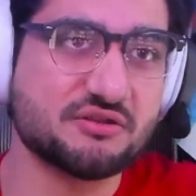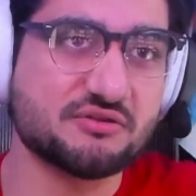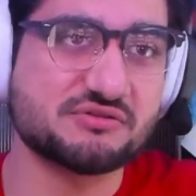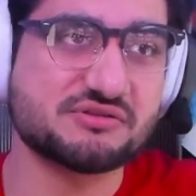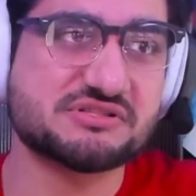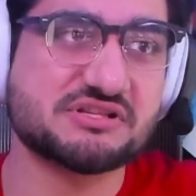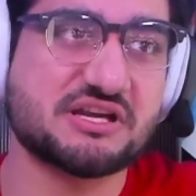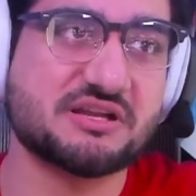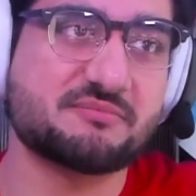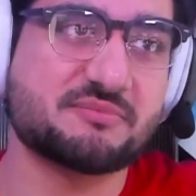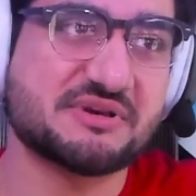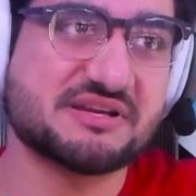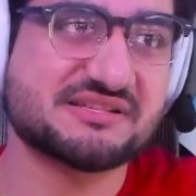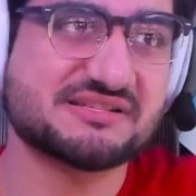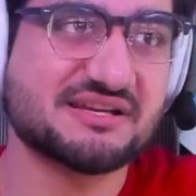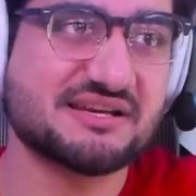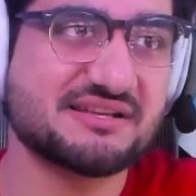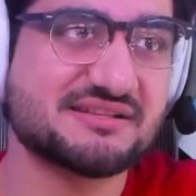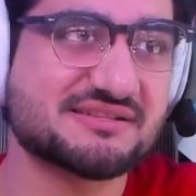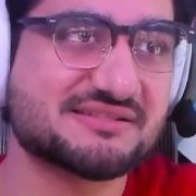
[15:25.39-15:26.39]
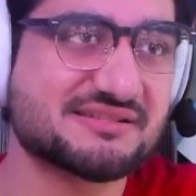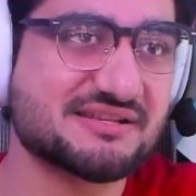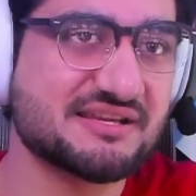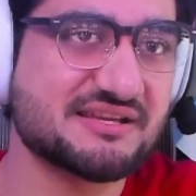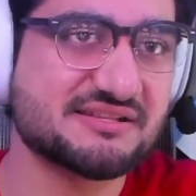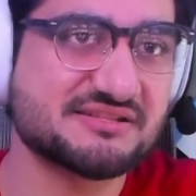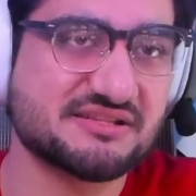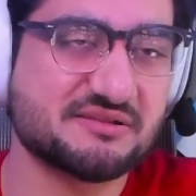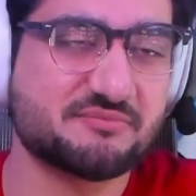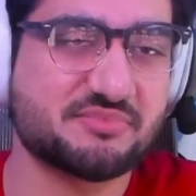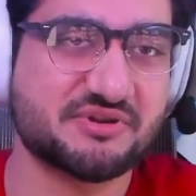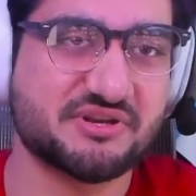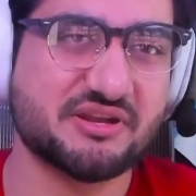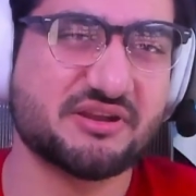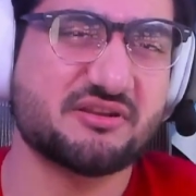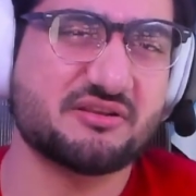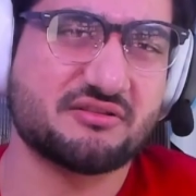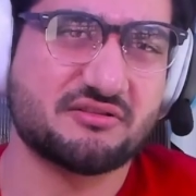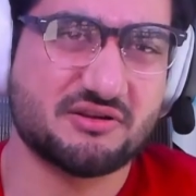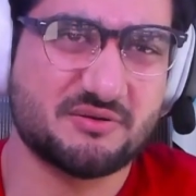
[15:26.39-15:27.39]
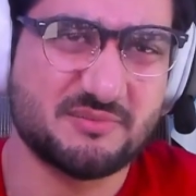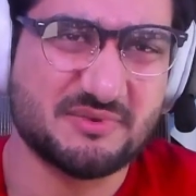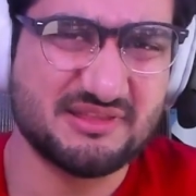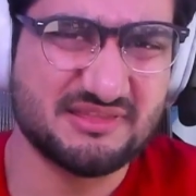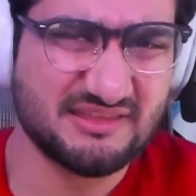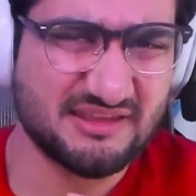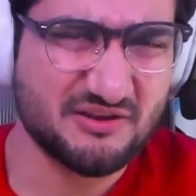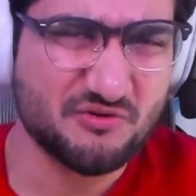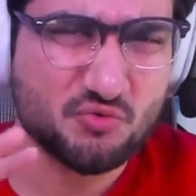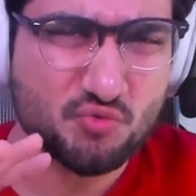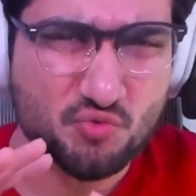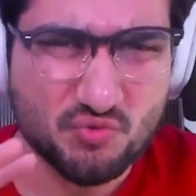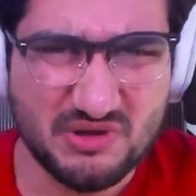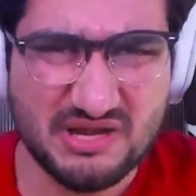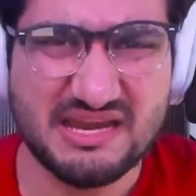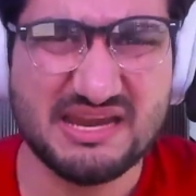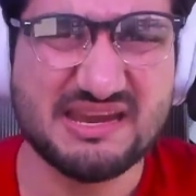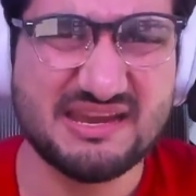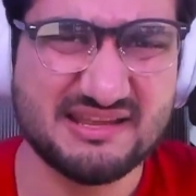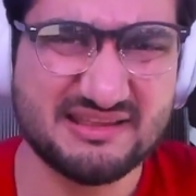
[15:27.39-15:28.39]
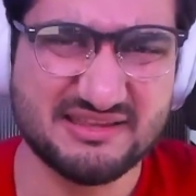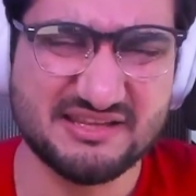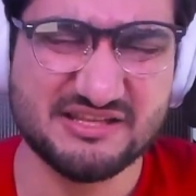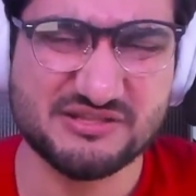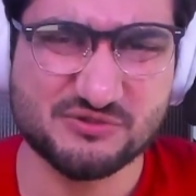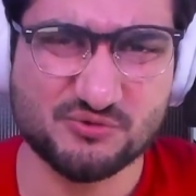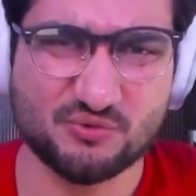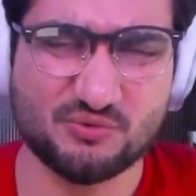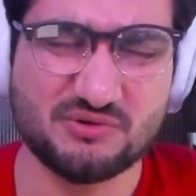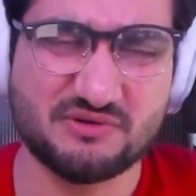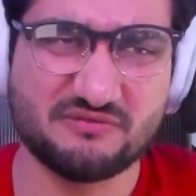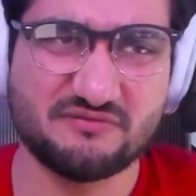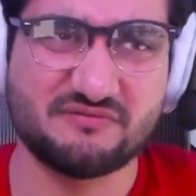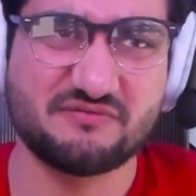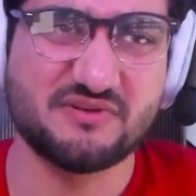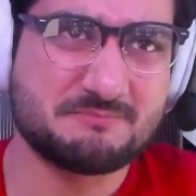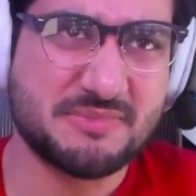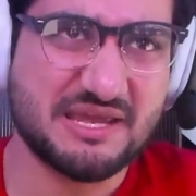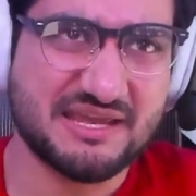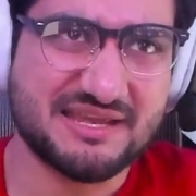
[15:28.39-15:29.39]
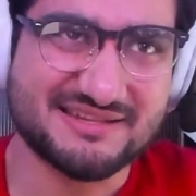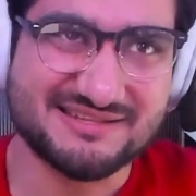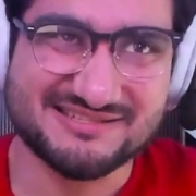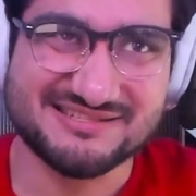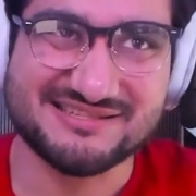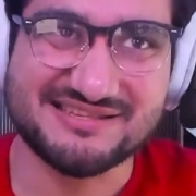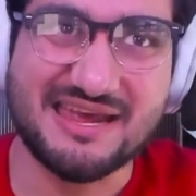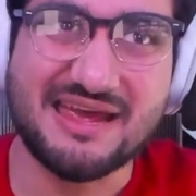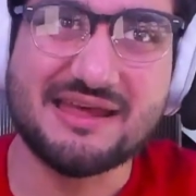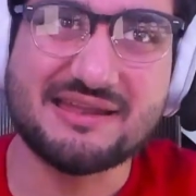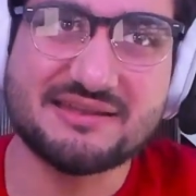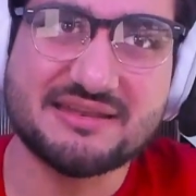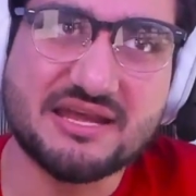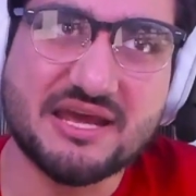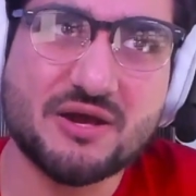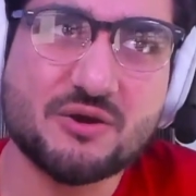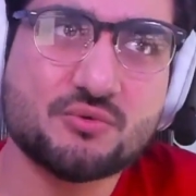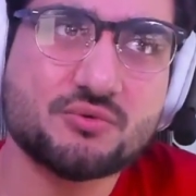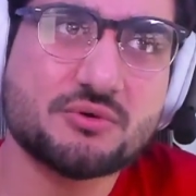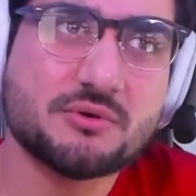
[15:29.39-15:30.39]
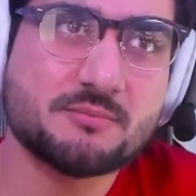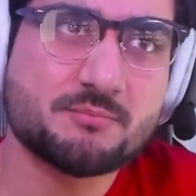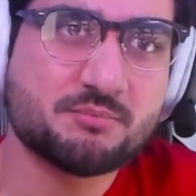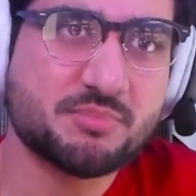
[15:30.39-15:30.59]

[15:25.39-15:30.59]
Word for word: Those side-by-side scenes in particular, I mean, they really sort of make it stand out.